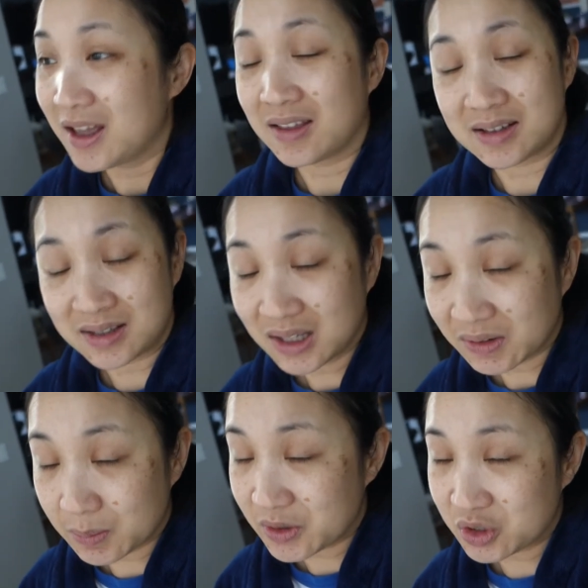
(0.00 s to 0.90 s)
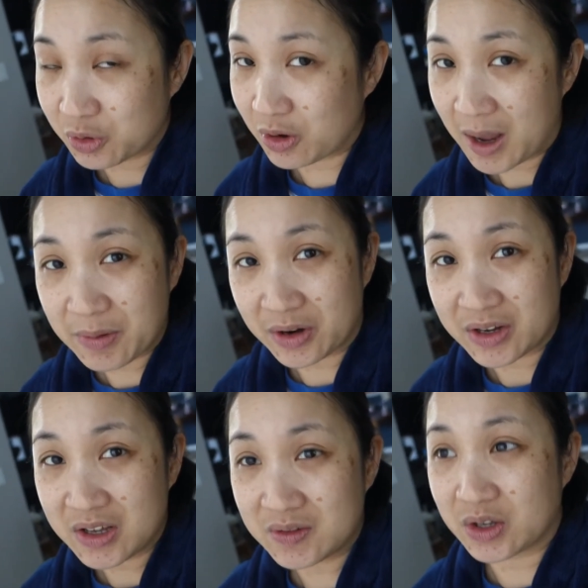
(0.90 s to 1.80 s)
They still left a bunch of crap in our
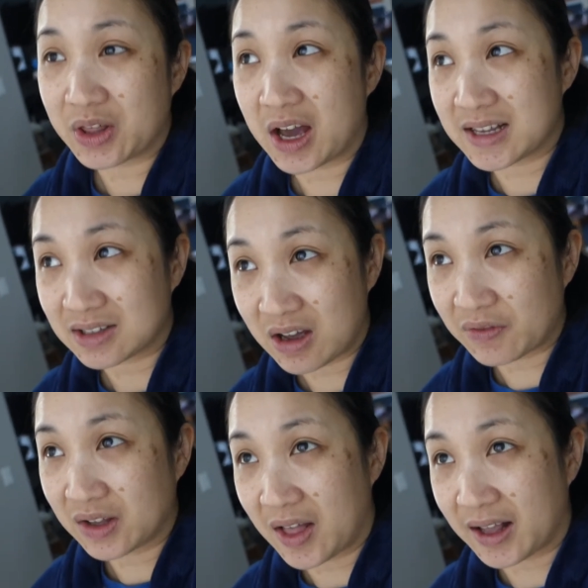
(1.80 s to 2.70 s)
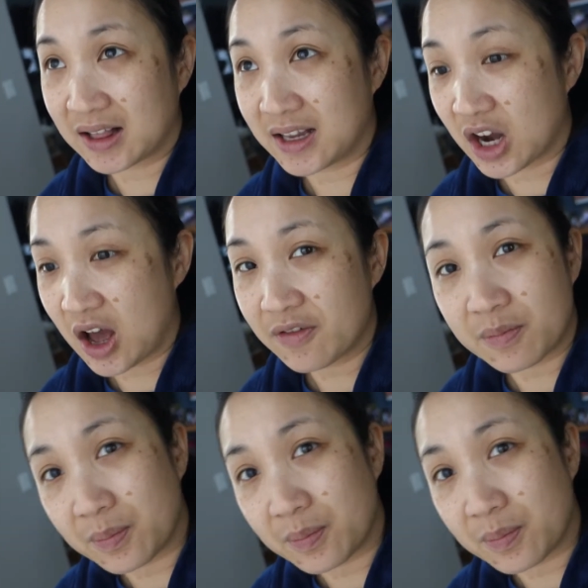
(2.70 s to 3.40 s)
eaves though that I still have to like clean off.